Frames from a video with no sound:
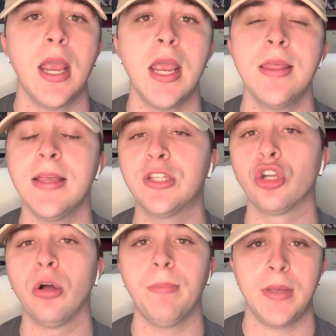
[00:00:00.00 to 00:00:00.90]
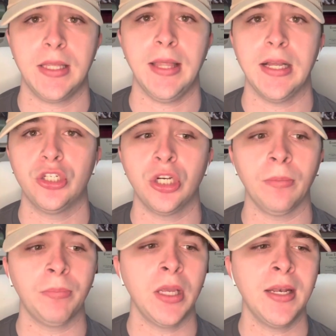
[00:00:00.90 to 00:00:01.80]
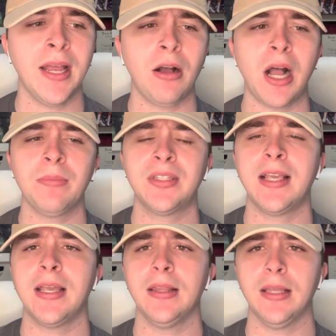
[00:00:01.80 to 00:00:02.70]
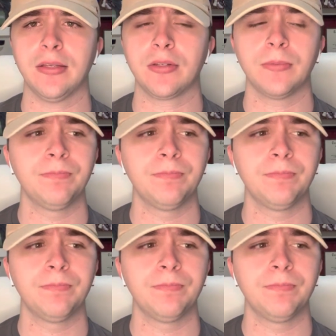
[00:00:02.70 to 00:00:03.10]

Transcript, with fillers: and they don't make that jump. And now I'm saying this.